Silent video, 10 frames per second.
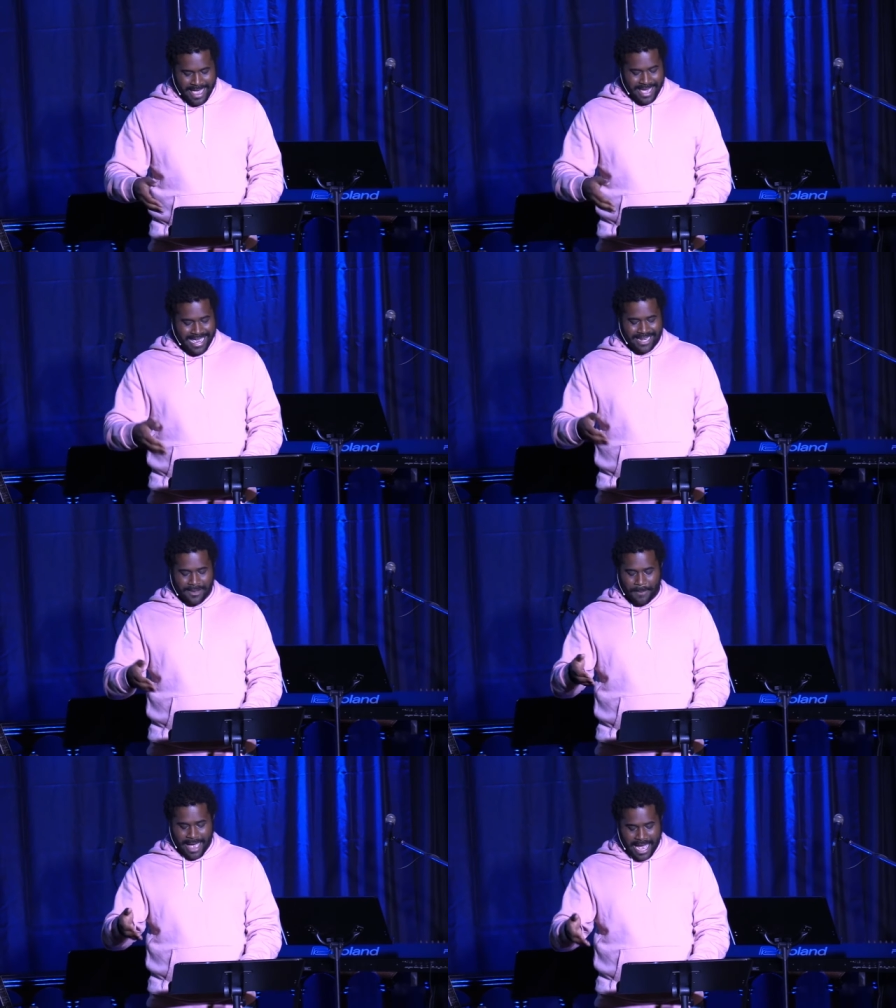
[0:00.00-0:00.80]
and he had
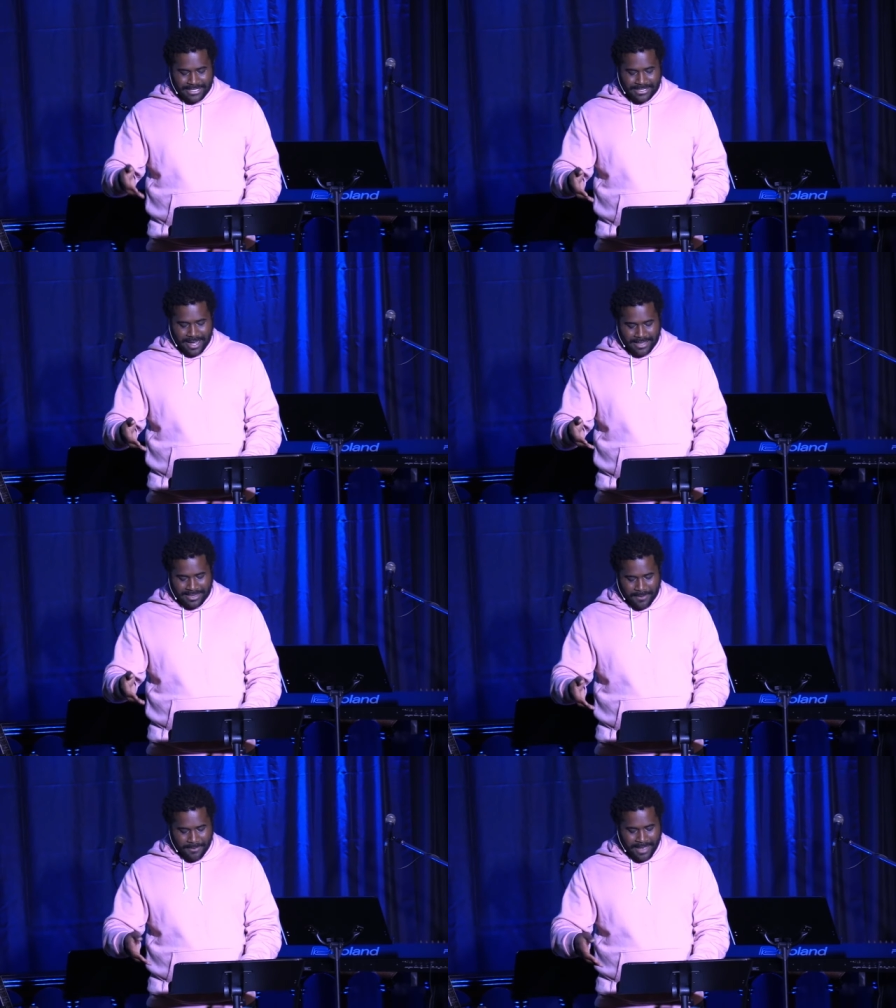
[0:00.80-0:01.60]
compassion on
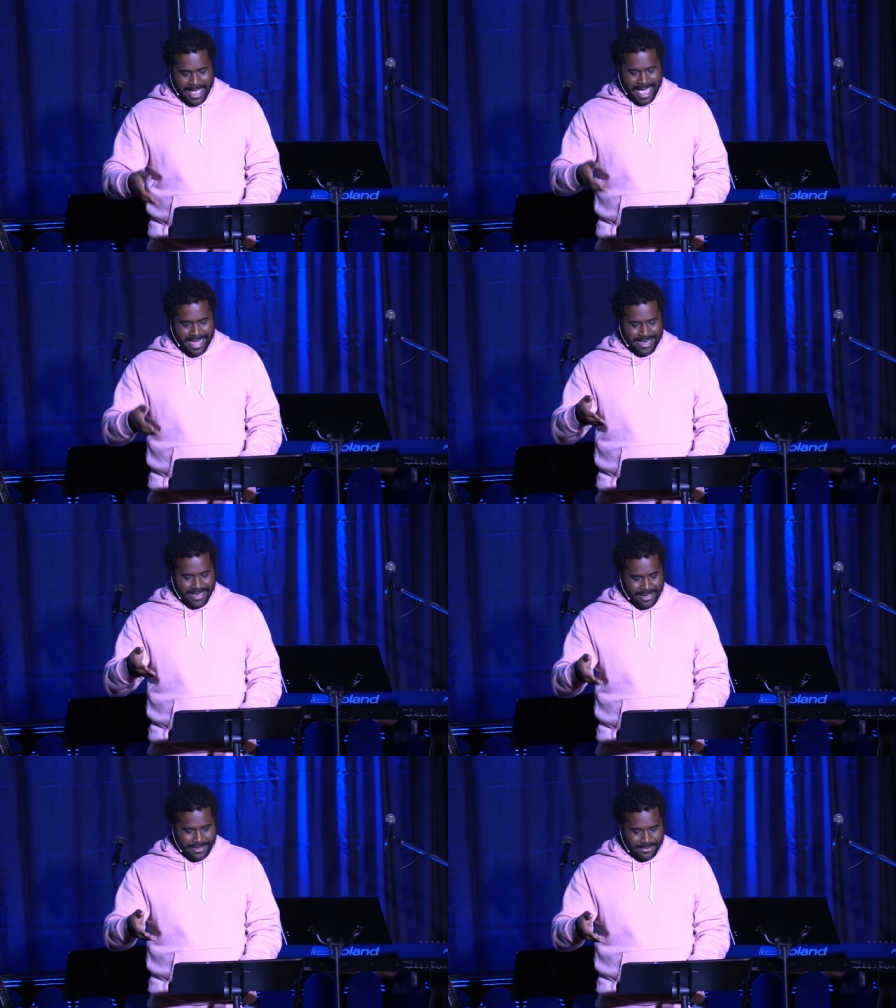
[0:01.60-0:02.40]
them, and he
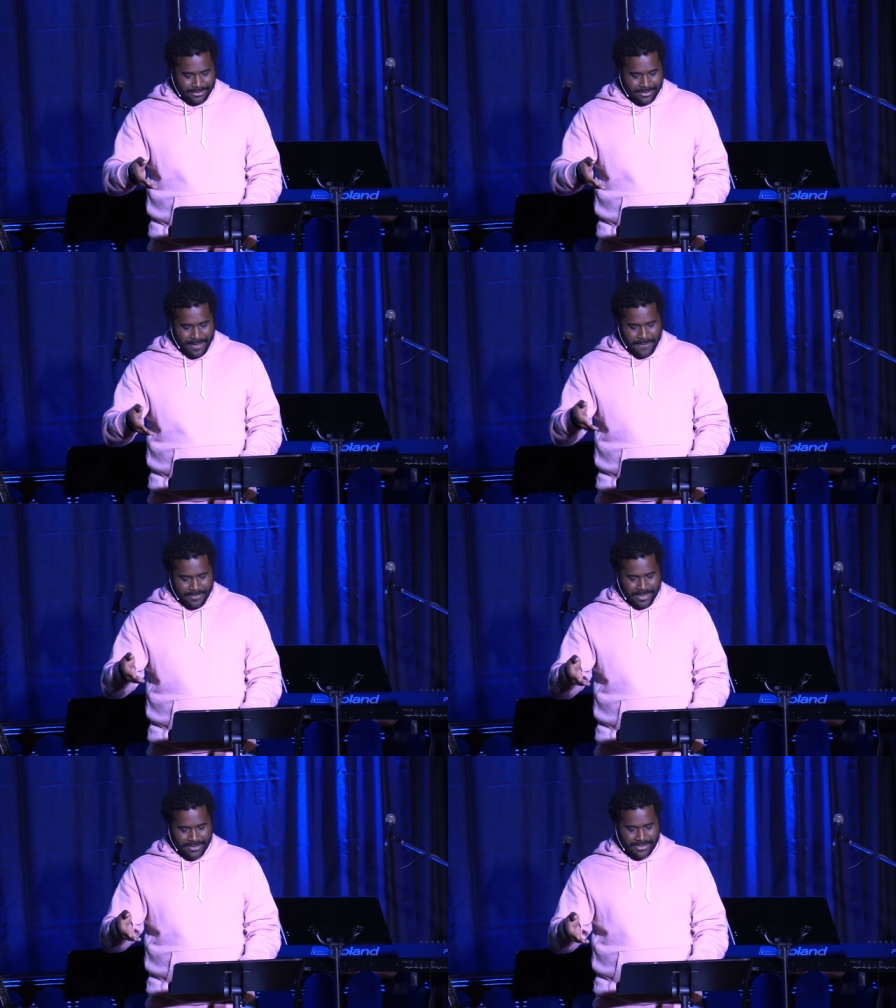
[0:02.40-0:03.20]
healed their